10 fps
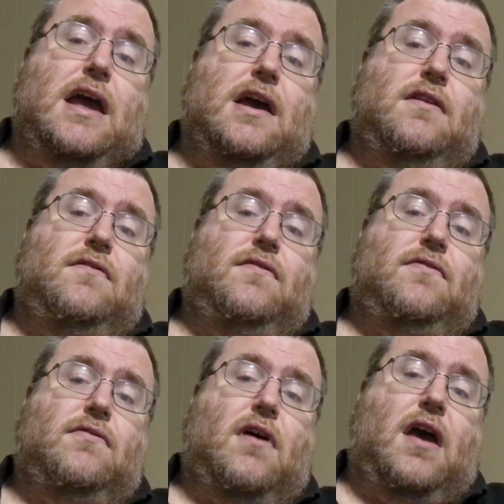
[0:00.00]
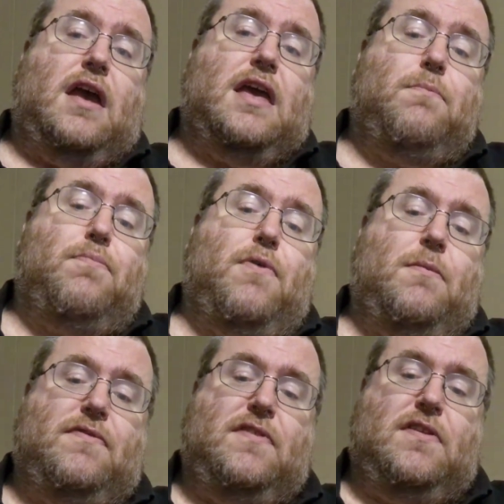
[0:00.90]
And I kept
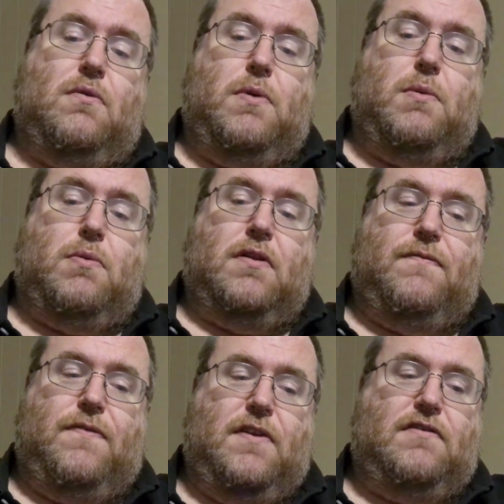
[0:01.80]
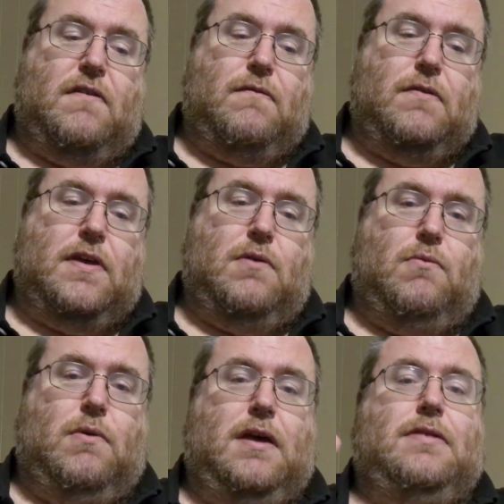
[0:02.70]
promising that we were going to finish
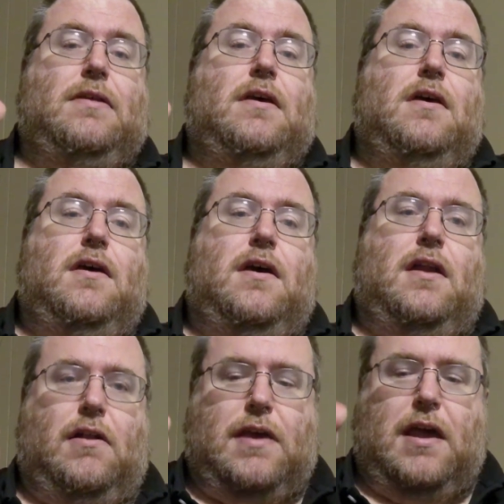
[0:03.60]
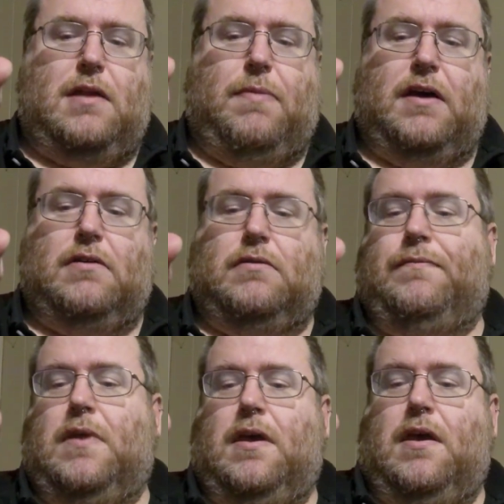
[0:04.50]
everything with an allocated
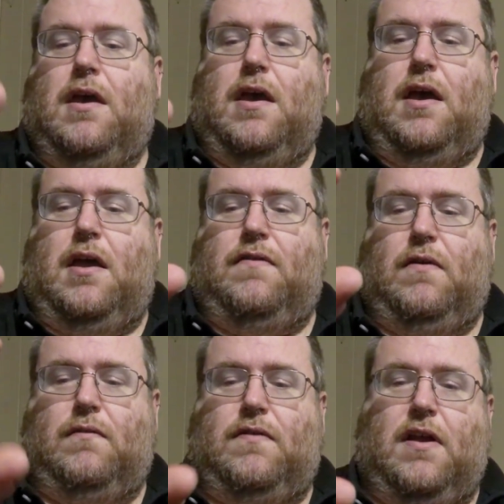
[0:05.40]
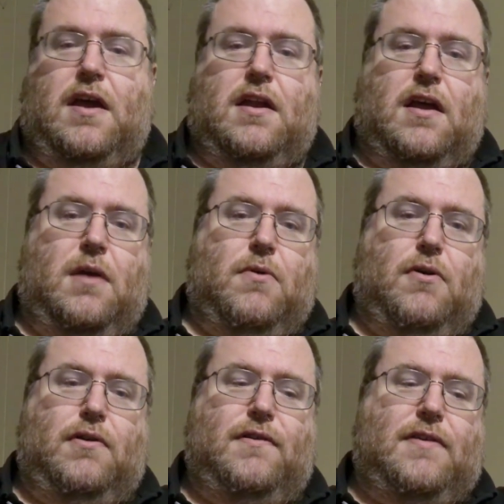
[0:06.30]
bottle. And so tonight I'm
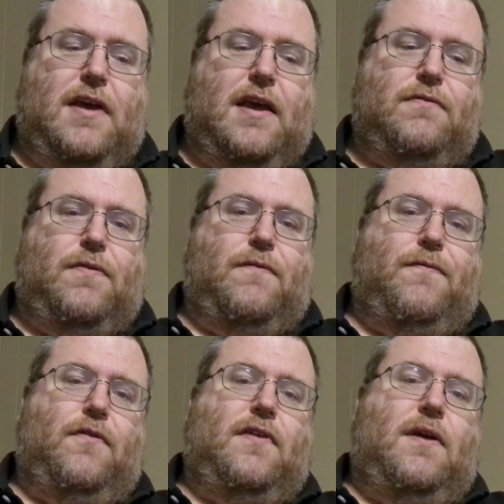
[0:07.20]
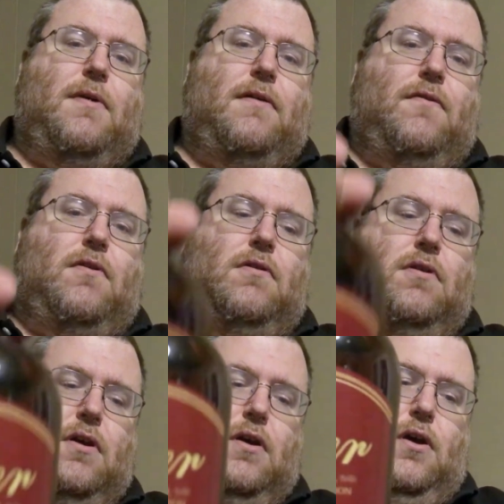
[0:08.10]
going to taste for the first time ever